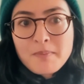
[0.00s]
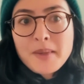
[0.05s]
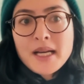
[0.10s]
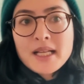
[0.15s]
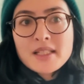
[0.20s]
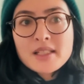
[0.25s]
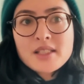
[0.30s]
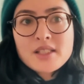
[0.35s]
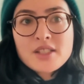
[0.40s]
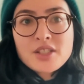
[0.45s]

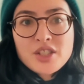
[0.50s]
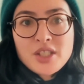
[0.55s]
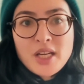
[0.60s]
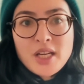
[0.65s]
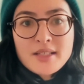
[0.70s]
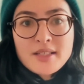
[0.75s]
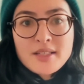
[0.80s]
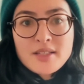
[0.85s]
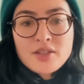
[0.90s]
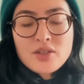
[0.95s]
But
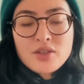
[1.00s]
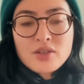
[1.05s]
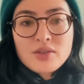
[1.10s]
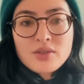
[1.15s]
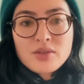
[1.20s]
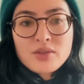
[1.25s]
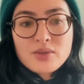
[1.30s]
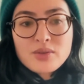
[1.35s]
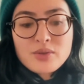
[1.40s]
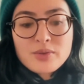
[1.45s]
just
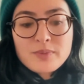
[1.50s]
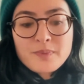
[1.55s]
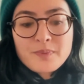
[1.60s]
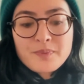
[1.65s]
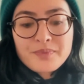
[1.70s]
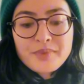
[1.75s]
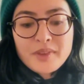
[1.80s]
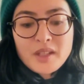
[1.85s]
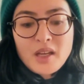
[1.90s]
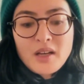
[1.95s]

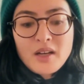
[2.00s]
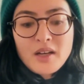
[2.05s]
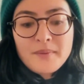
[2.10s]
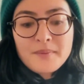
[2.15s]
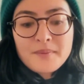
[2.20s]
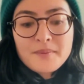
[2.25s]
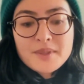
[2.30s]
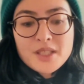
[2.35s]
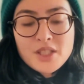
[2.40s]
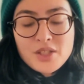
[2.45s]
to
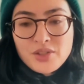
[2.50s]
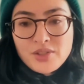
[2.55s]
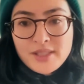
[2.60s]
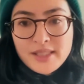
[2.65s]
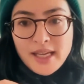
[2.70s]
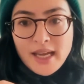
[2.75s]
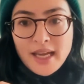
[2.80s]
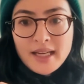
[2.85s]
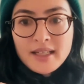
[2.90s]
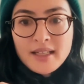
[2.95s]

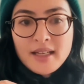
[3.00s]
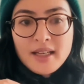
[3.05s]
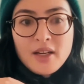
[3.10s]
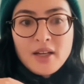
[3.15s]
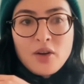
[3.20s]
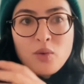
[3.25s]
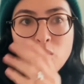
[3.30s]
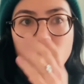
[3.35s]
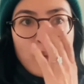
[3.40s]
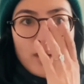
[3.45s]
say,
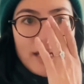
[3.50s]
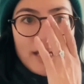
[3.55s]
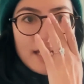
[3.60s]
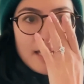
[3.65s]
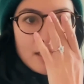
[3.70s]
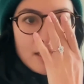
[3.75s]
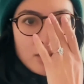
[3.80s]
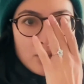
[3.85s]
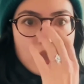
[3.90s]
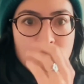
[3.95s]

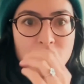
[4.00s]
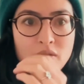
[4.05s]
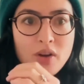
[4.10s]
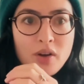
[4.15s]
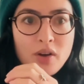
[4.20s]
we